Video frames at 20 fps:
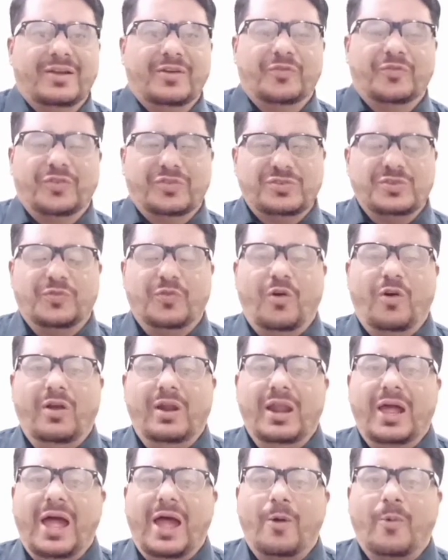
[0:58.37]
First of
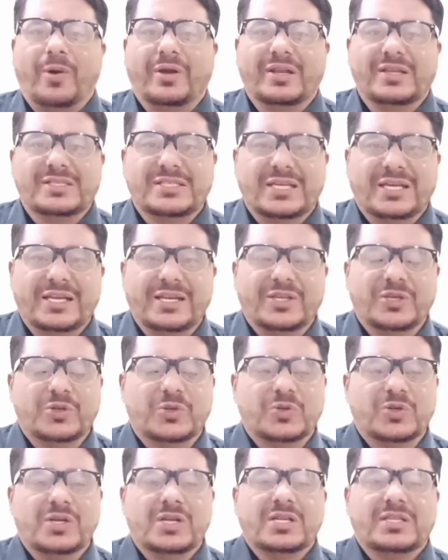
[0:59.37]
all, I want to tell
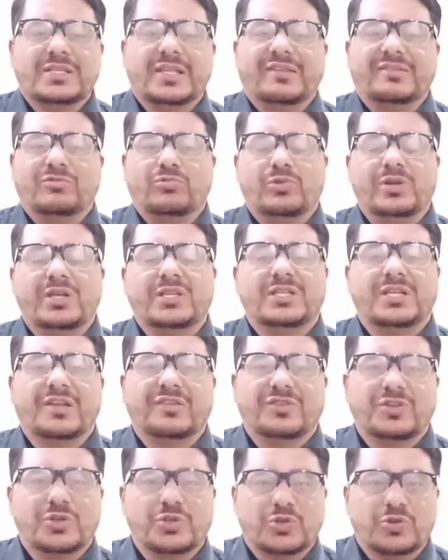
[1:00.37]
you there's three
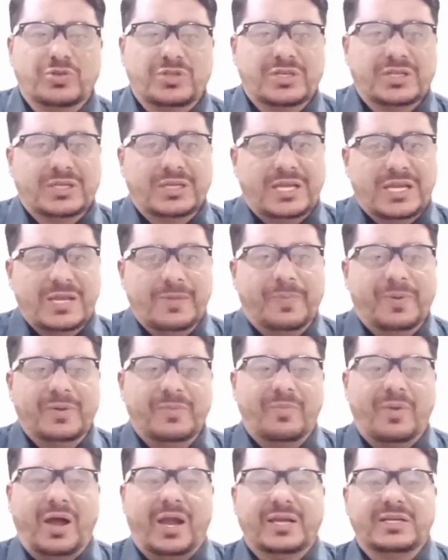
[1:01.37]
things you should keep
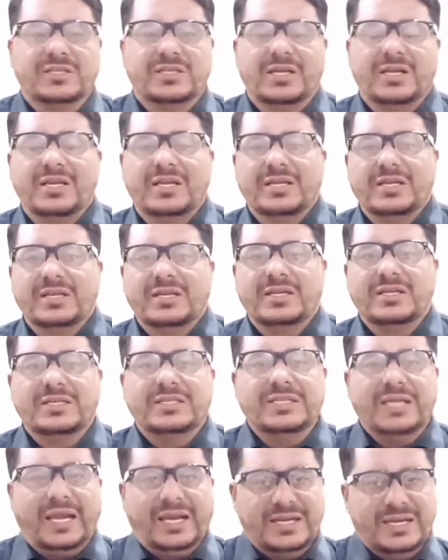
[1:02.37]
in mind:
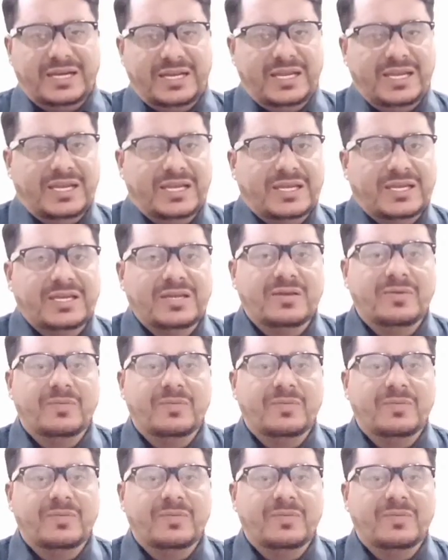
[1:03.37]
technique,